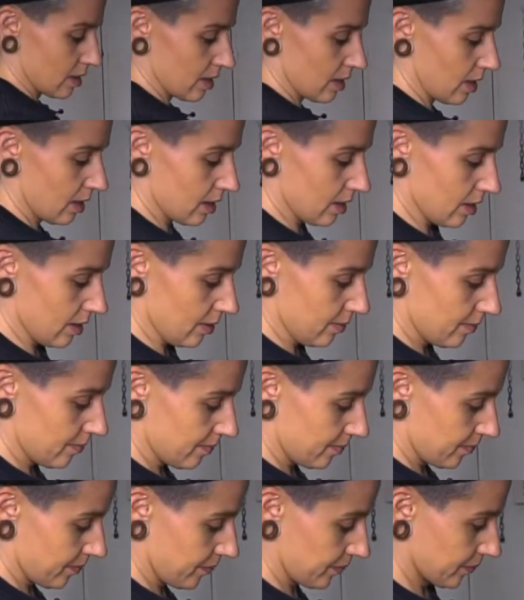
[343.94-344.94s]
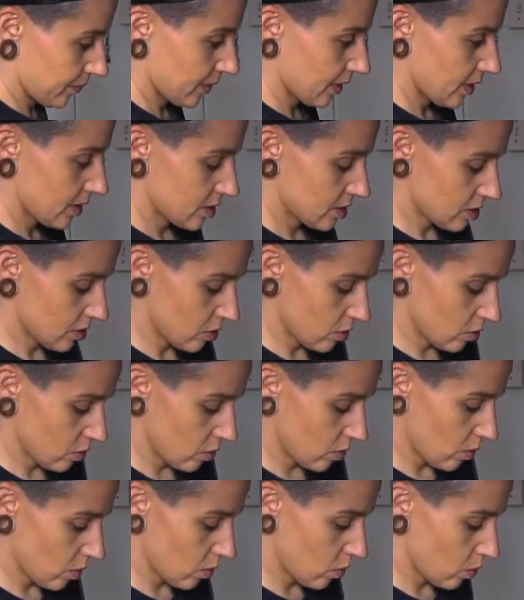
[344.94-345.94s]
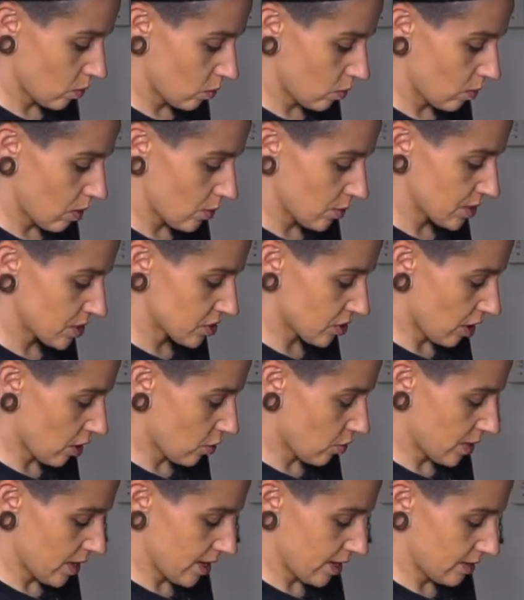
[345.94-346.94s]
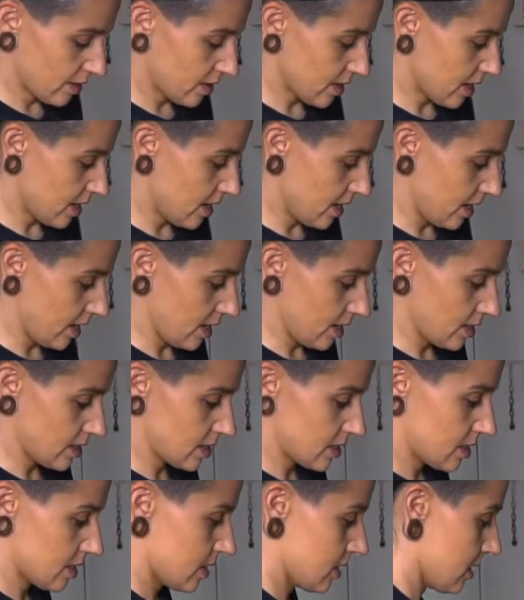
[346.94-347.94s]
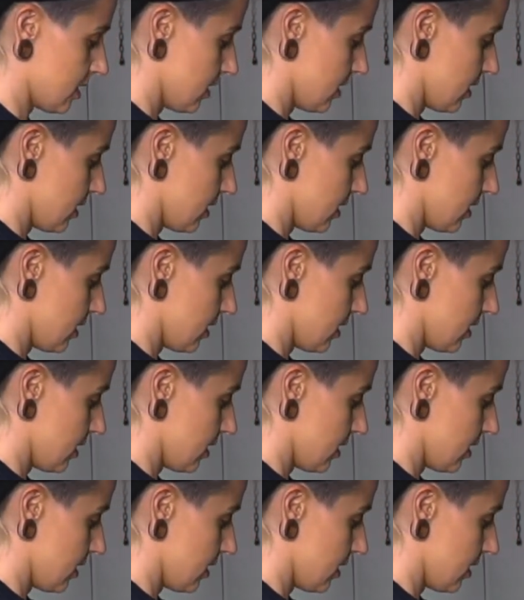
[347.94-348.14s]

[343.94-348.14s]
Um, so what we'll start with is